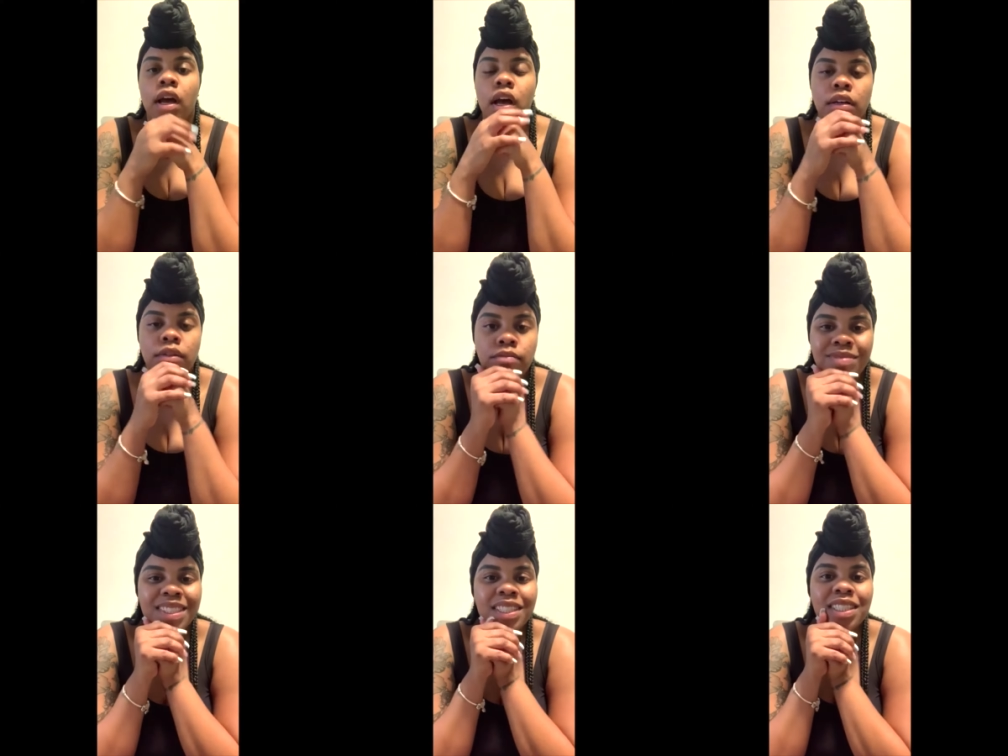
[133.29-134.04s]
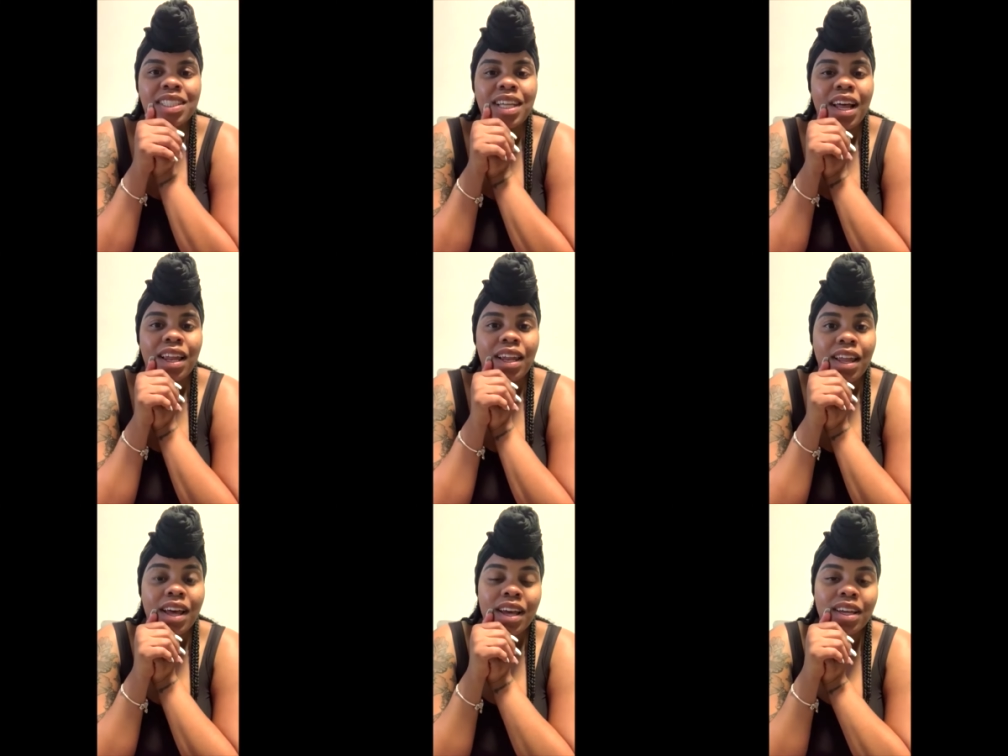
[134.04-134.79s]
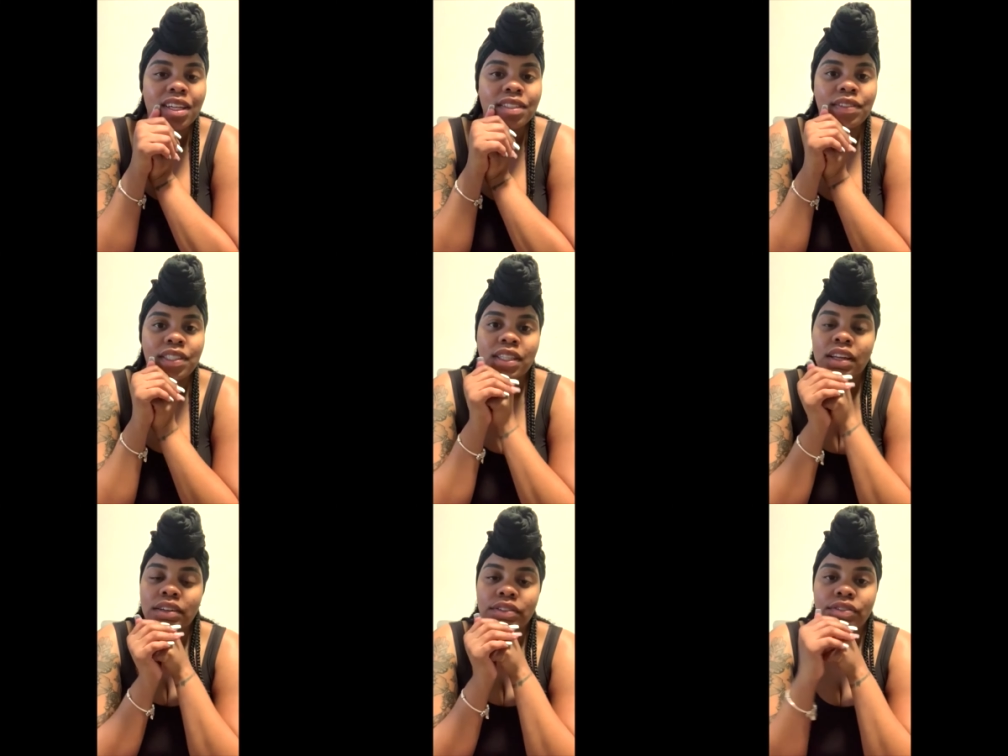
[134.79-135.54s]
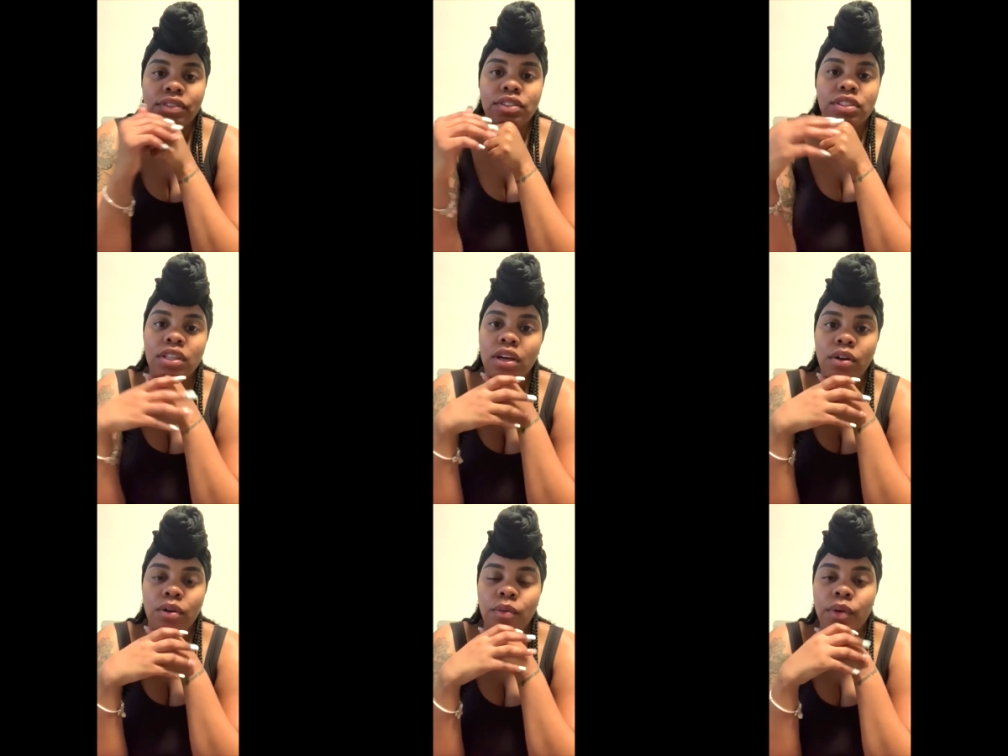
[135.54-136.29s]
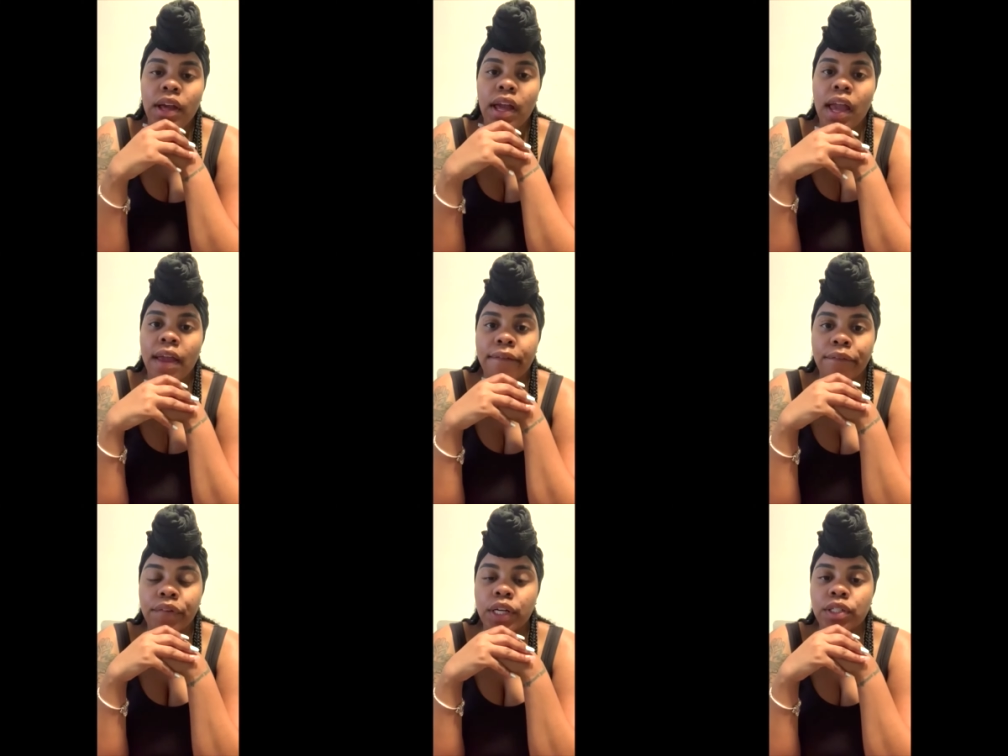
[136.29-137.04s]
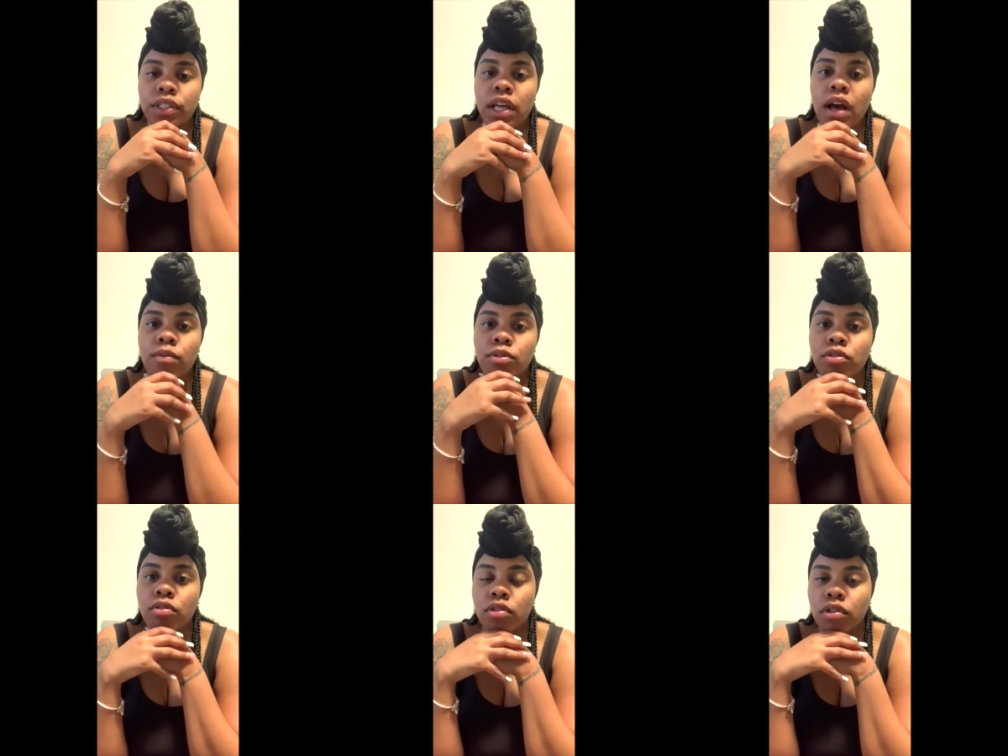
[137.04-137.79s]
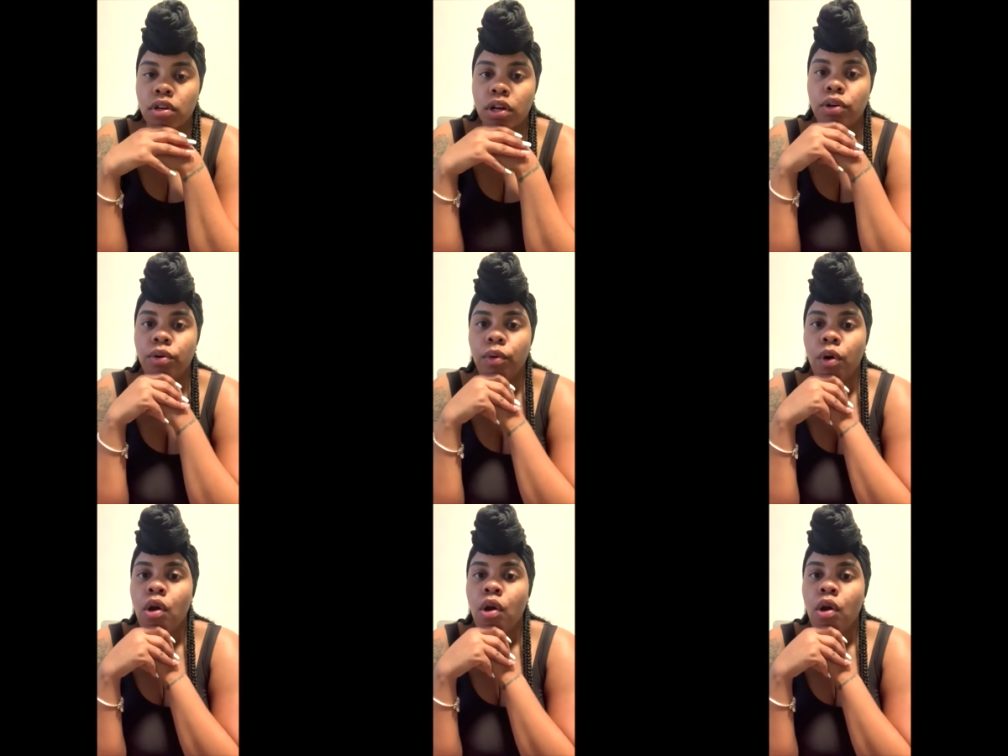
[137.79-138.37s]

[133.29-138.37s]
It's just a lot of stuff. So at first I was gonna go